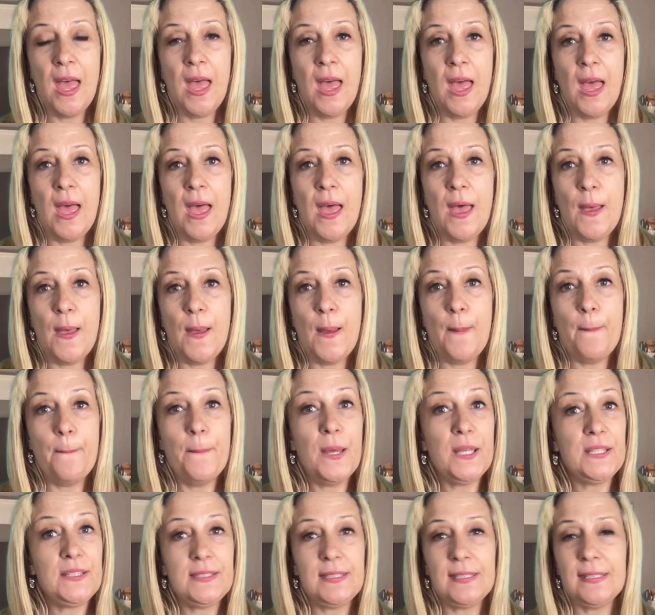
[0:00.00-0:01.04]

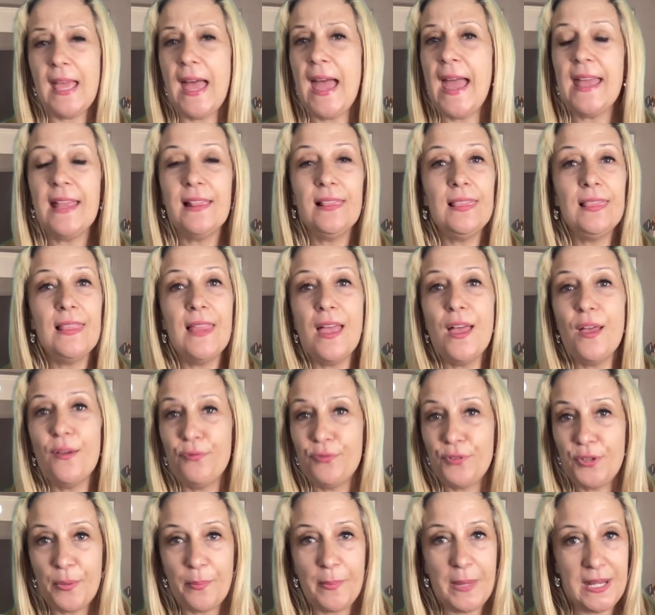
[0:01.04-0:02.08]
But I love
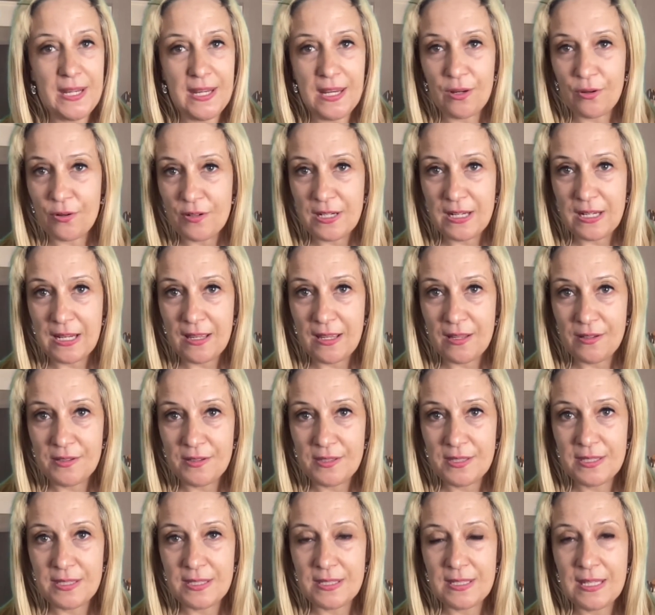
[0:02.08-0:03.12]
the Maniko
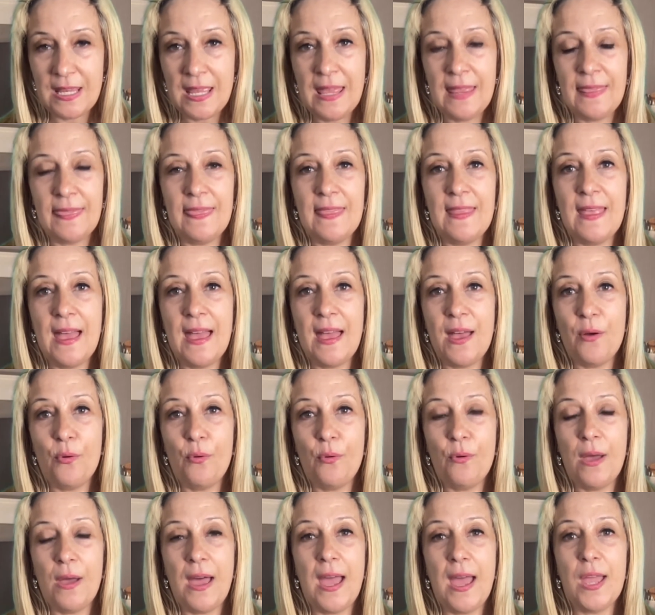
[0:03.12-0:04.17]
nails.
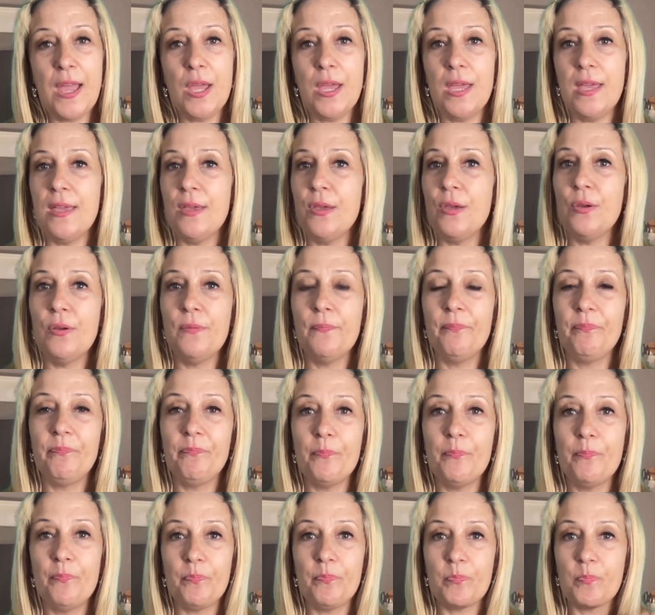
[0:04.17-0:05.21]
Now I
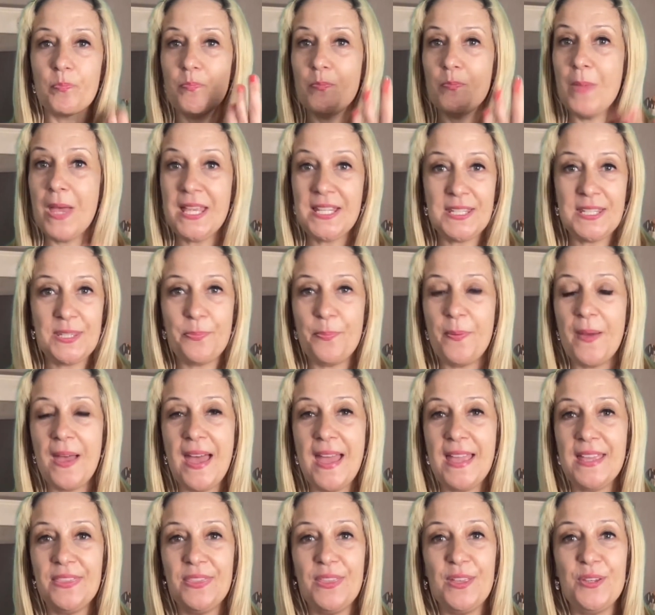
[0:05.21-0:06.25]
must
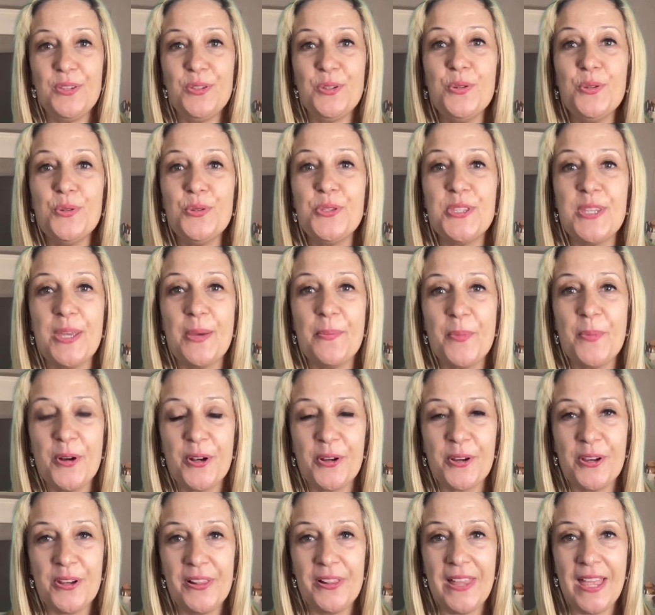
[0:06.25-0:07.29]
buy the new summer
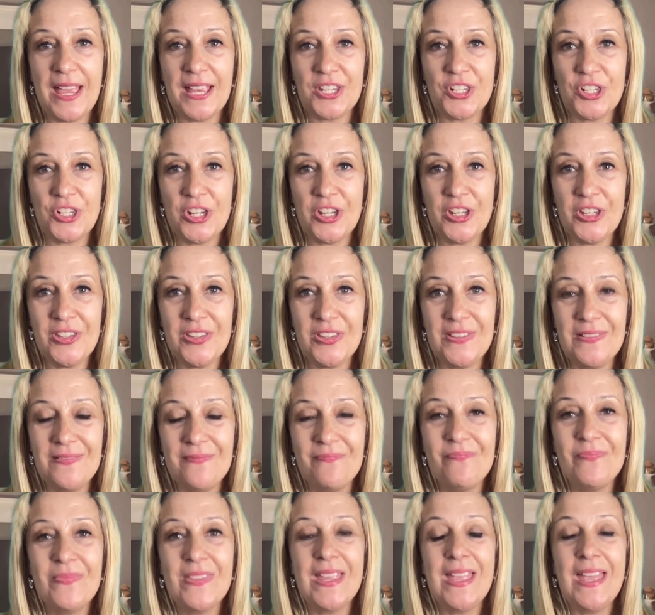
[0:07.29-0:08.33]
collection,
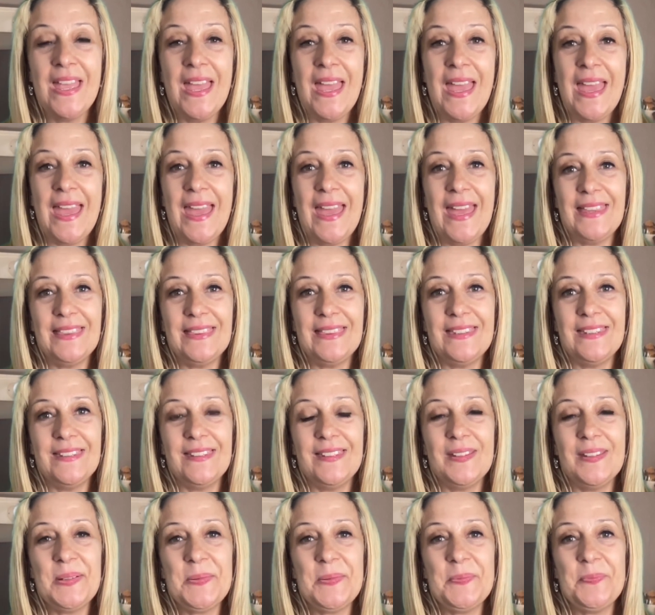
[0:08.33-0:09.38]

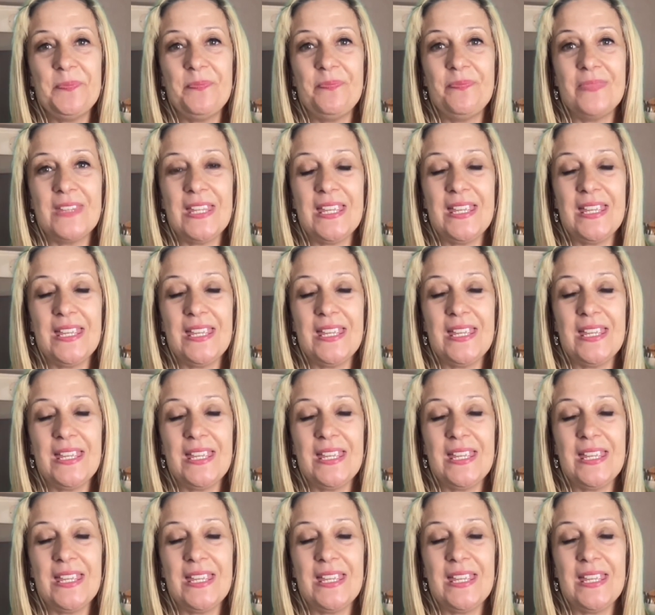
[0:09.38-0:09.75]
and